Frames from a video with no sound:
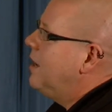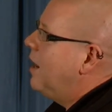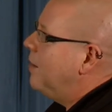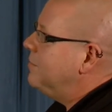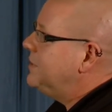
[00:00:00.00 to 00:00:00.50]

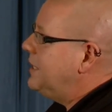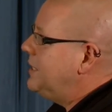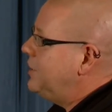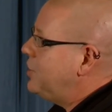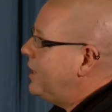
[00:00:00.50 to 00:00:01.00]

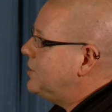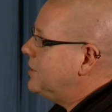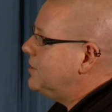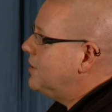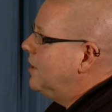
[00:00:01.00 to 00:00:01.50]
CT
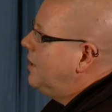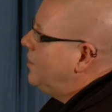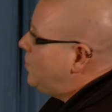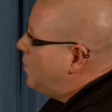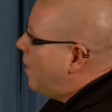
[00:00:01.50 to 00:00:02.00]
changes
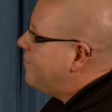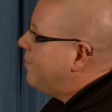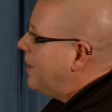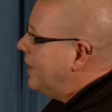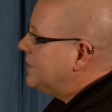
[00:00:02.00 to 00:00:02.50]
do
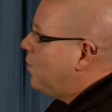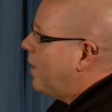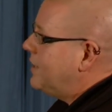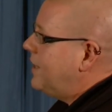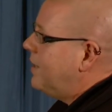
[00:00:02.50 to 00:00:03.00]
offer a nice
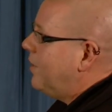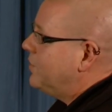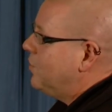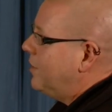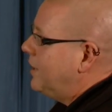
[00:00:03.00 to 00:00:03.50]
quantitative
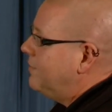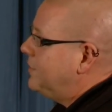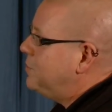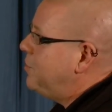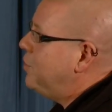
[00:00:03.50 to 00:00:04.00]
alternative
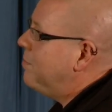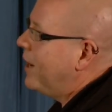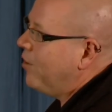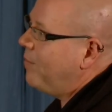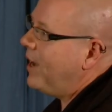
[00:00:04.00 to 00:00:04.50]
to sputum
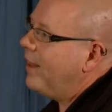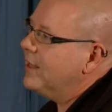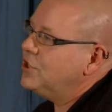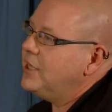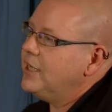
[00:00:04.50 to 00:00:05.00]

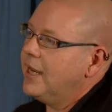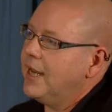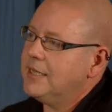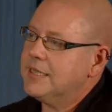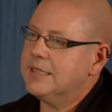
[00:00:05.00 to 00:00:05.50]
microbiology, and
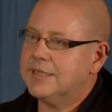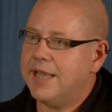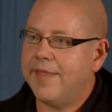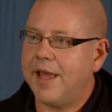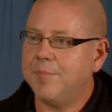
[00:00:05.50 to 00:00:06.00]
I didn't
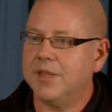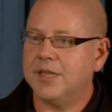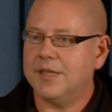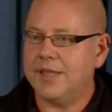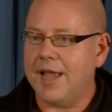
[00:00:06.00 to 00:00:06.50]
say that,
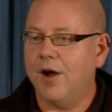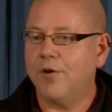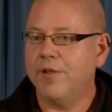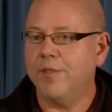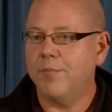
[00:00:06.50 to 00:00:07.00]
but the
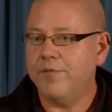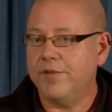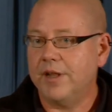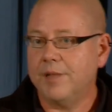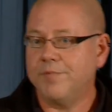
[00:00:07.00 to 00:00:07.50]
algorithm we've
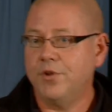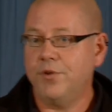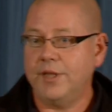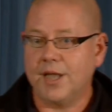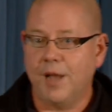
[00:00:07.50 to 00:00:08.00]
developed for
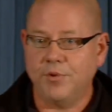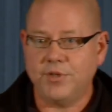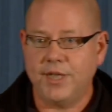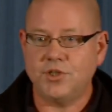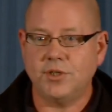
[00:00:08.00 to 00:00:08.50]
doing the
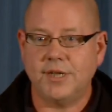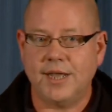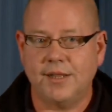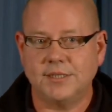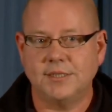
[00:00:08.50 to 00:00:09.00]
computational
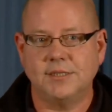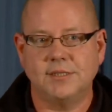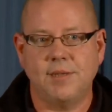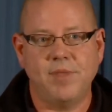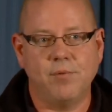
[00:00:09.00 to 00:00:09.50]
analysis is
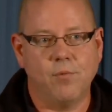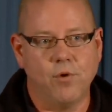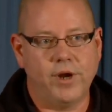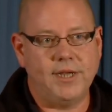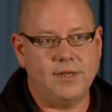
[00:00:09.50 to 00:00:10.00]
something we're
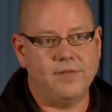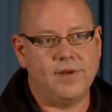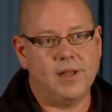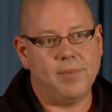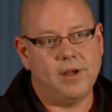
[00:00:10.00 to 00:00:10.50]
working to
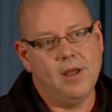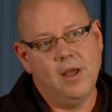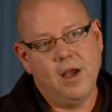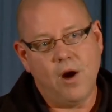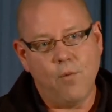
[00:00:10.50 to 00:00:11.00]
develop
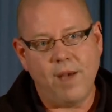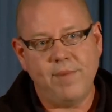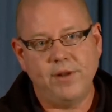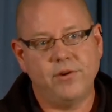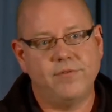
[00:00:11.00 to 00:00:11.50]
a web
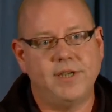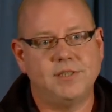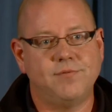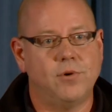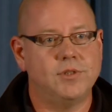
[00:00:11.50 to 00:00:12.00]

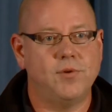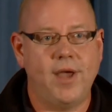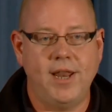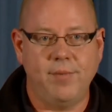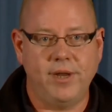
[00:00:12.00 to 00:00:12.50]
interface for, so
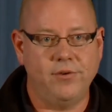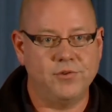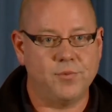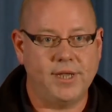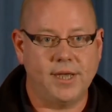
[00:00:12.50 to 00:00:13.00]
anybody
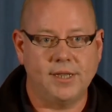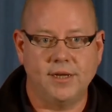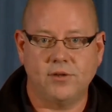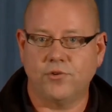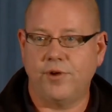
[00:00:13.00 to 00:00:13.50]
who's running a
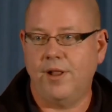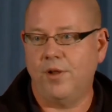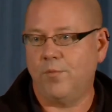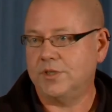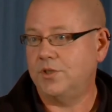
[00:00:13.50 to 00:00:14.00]
clinical trial
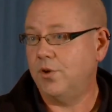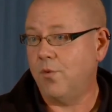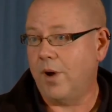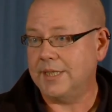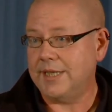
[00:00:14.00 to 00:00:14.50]
and wants to do
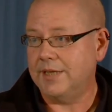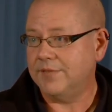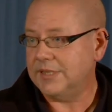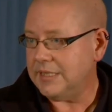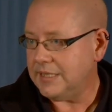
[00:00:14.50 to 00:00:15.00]
quantitative
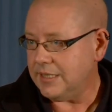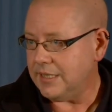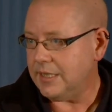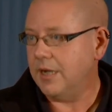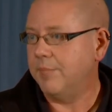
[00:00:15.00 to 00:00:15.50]

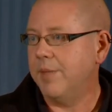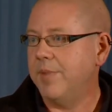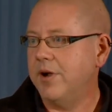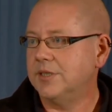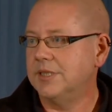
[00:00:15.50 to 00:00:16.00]
CT
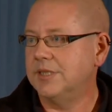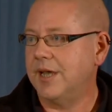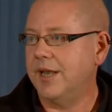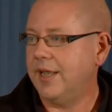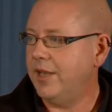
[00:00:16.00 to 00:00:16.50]
comparisons
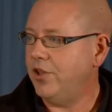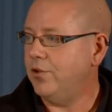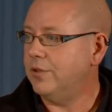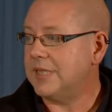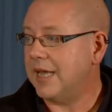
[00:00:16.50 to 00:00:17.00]
on it can
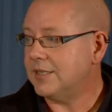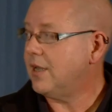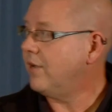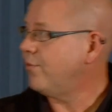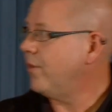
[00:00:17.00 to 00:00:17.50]
use that
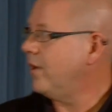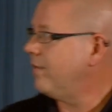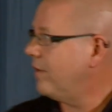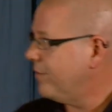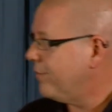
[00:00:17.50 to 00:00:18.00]
software
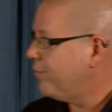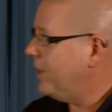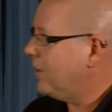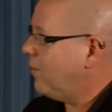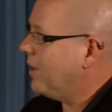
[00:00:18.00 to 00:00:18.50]
for free
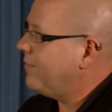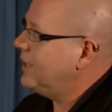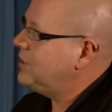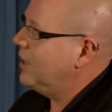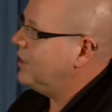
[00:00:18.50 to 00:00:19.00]
to
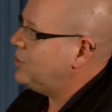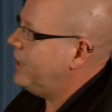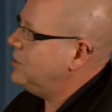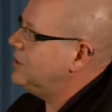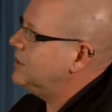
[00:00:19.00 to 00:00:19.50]
quantify
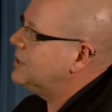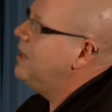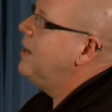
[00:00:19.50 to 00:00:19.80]
changes.